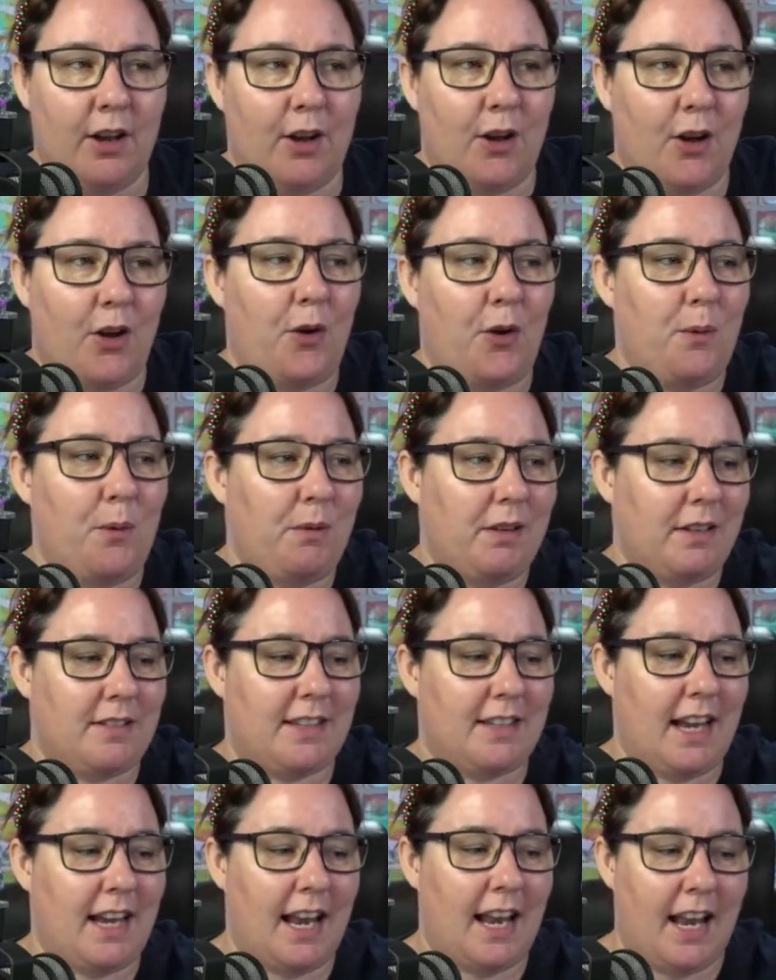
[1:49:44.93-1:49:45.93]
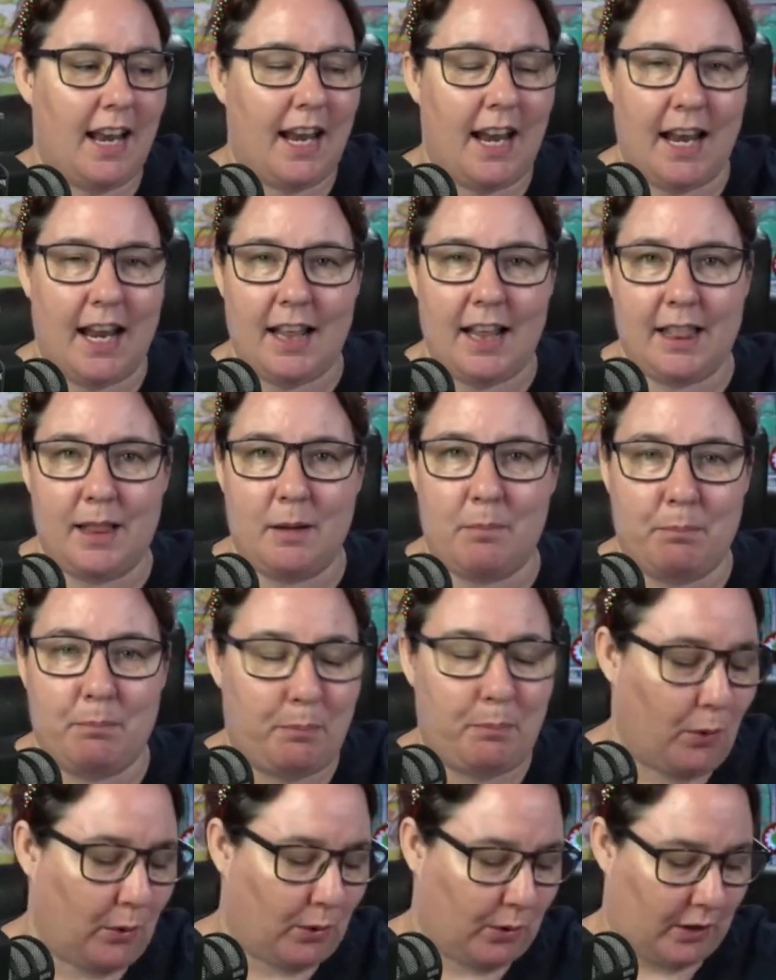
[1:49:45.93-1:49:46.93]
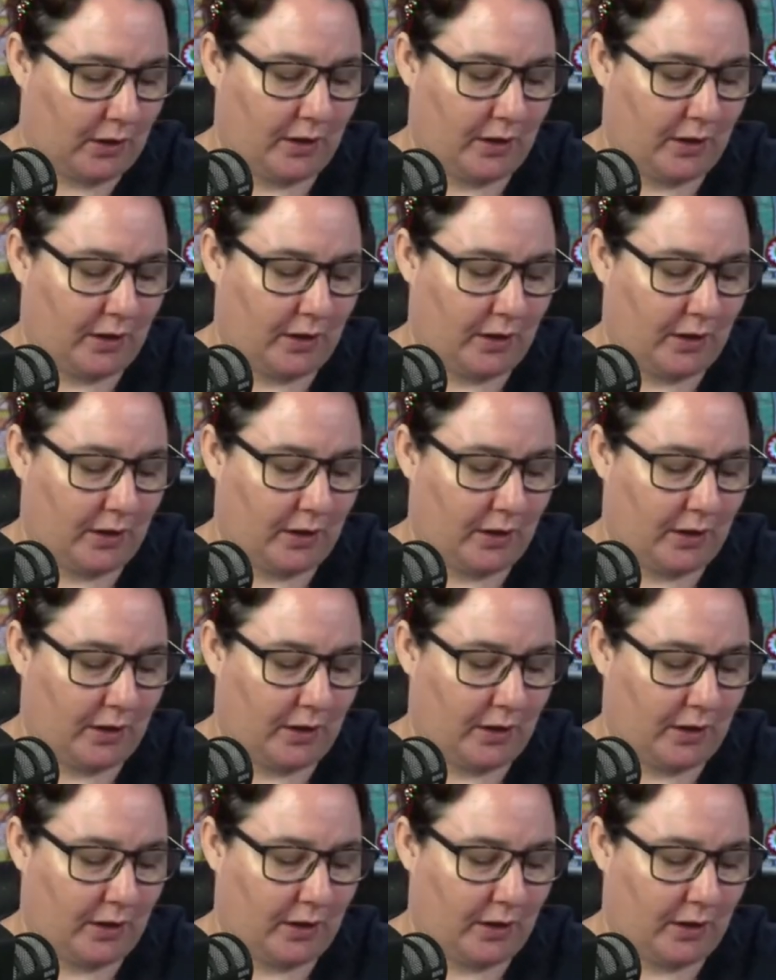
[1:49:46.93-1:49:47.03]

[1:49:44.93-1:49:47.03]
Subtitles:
who was getting the book?